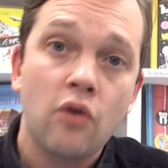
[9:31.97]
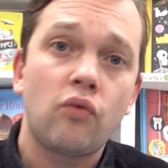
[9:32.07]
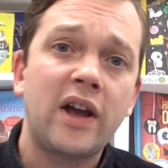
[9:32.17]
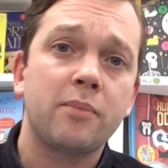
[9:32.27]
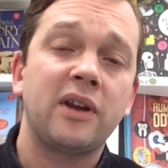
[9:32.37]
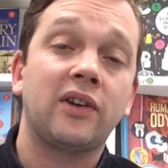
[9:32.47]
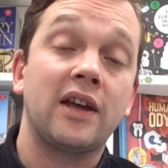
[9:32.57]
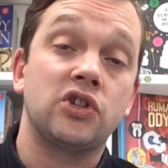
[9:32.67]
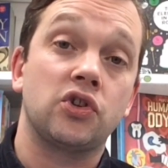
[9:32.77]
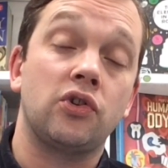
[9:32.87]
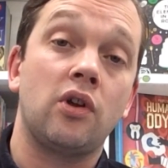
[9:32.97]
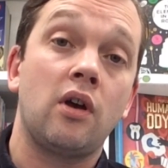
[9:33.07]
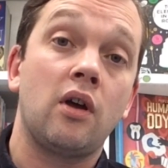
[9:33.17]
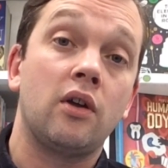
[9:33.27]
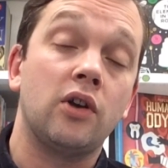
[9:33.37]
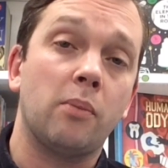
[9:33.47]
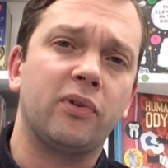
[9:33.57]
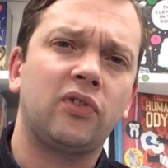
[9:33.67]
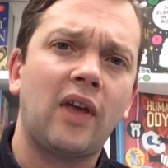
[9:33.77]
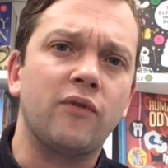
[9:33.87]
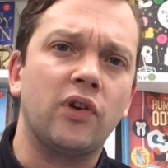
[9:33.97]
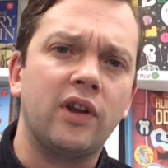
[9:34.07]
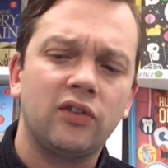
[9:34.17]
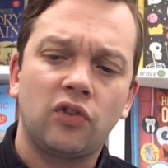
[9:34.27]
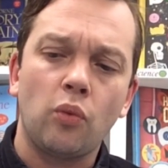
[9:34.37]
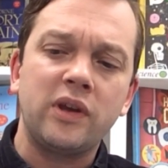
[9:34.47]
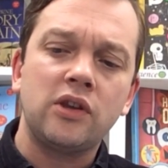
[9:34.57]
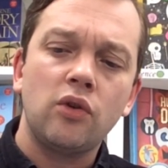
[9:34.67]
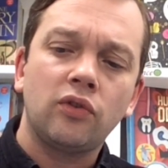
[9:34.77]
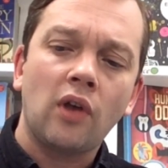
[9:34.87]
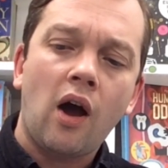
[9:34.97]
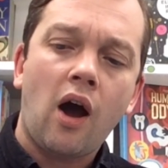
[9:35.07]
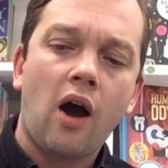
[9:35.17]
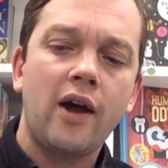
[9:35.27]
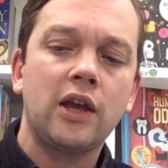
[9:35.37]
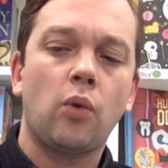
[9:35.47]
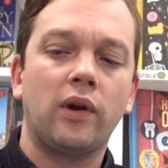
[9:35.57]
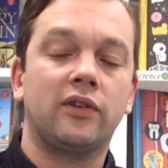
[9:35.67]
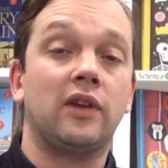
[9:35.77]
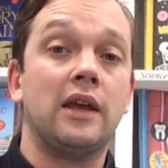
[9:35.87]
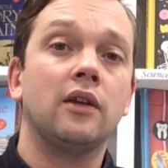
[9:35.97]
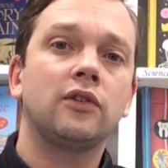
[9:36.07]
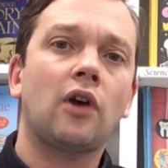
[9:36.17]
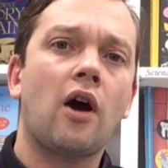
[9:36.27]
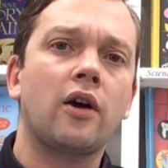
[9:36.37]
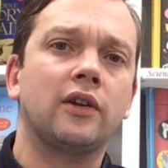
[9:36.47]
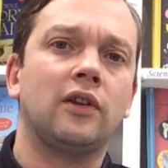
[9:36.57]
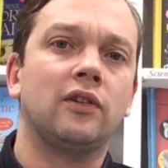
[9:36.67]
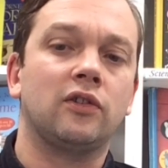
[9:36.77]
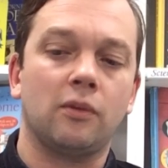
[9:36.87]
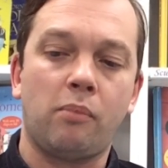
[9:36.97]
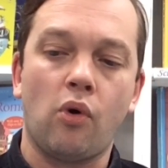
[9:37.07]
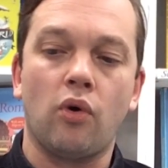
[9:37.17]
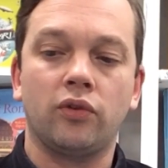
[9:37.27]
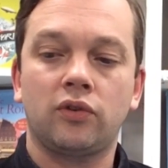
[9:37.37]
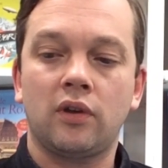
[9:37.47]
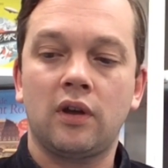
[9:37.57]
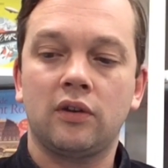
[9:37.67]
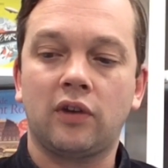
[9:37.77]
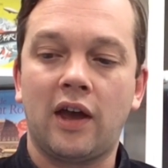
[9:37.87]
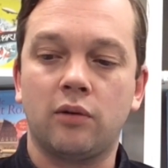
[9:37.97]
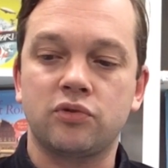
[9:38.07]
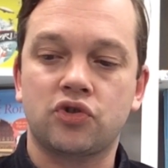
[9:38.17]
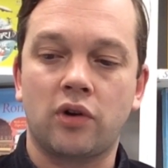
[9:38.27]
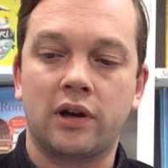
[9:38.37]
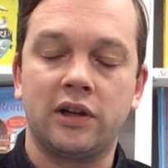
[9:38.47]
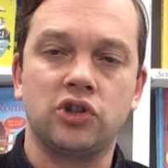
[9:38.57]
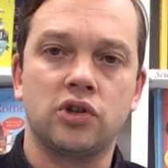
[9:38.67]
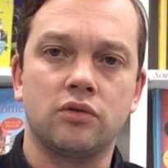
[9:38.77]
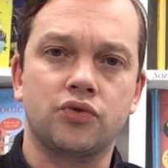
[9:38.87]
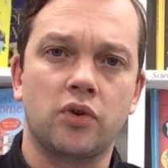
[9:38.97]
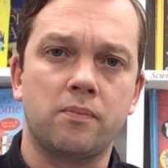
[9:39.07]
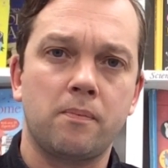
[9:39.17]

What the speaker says: Recommendation number 7 is that we use high quality targeted support to help struggling children.